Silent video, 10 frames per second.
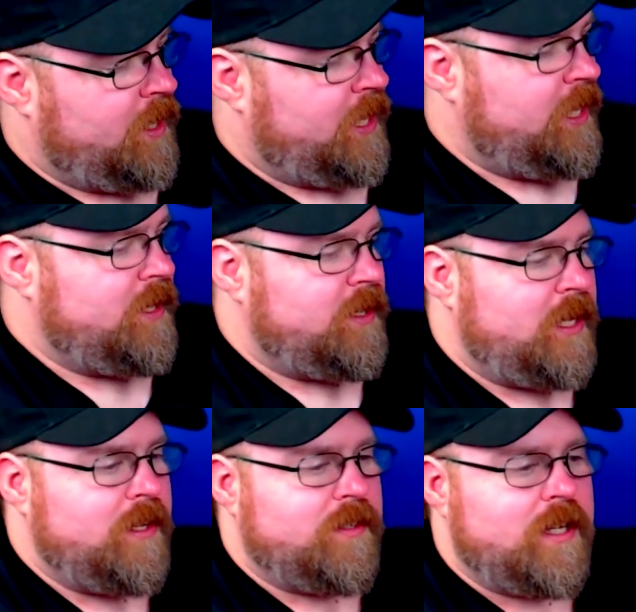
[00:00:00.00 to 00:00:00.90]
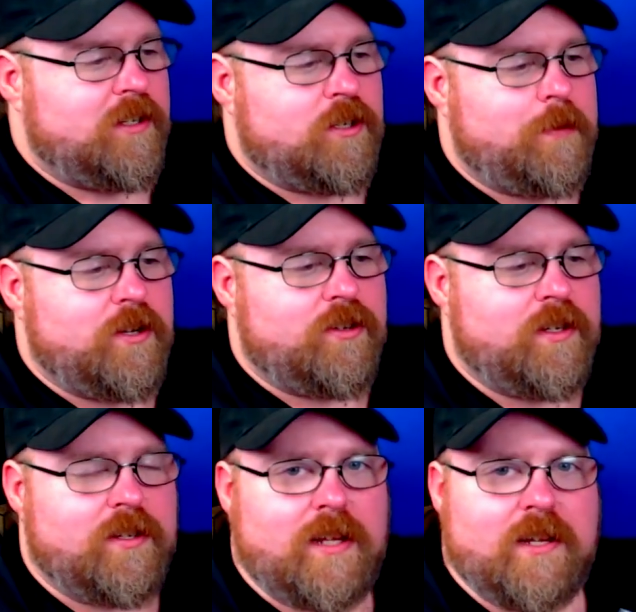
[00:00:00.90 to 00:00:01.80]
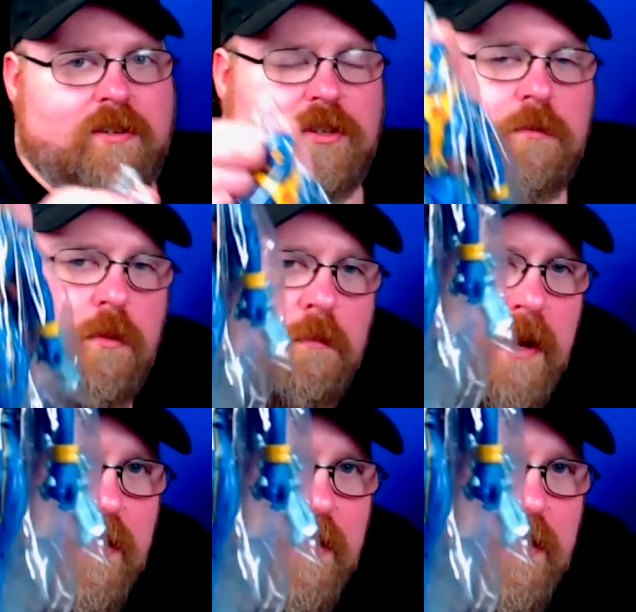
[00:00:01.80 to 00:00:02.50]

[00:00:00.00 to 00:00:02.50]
his expression is less, you messed